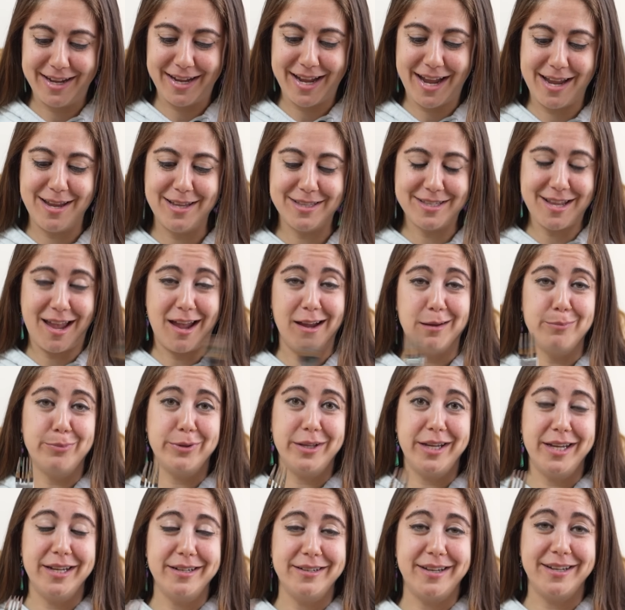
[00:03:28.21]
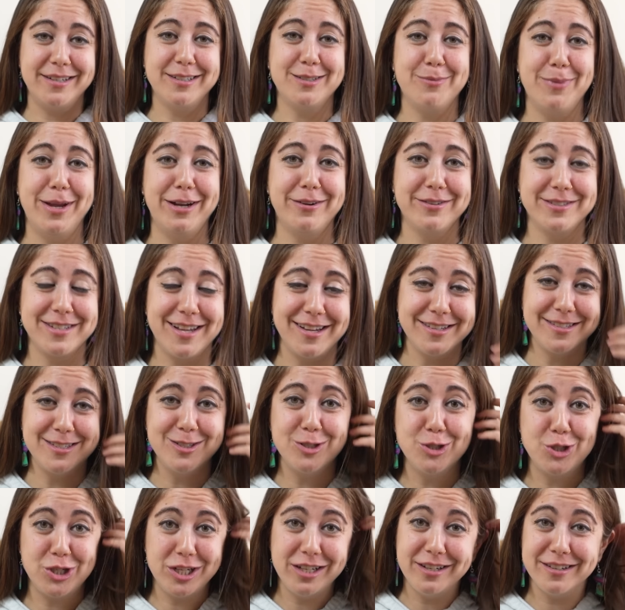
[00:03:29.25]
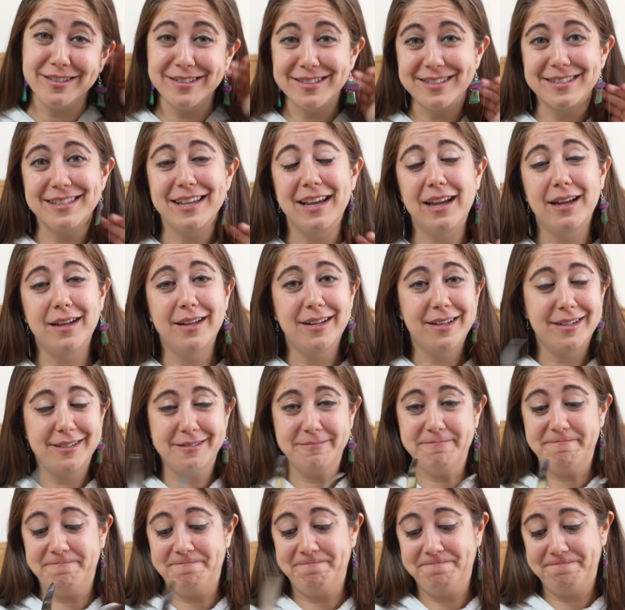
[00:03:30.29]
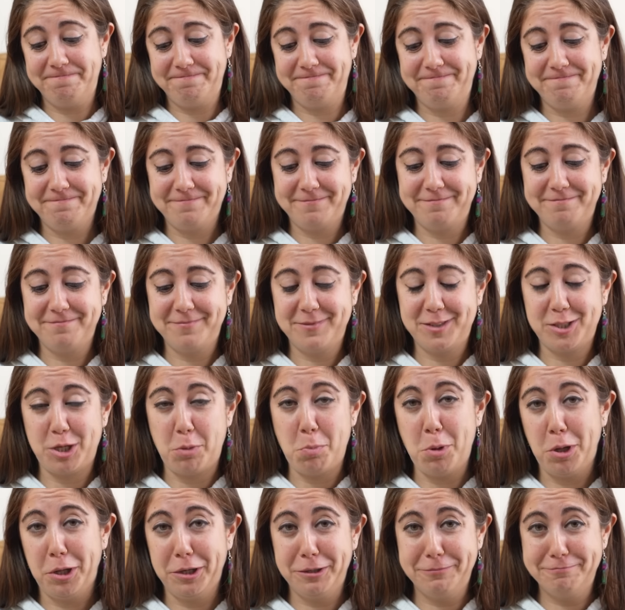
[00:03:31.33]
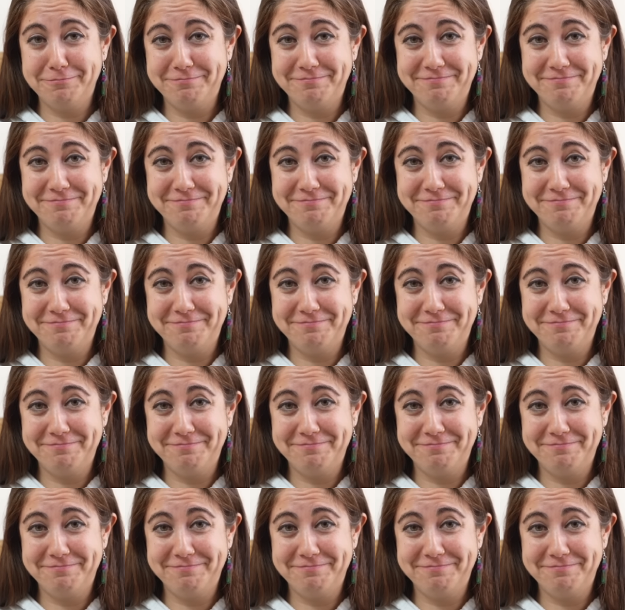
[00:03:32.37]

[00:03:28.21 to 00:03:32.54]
It's eggplant and tomato sauce and cheese. Similar.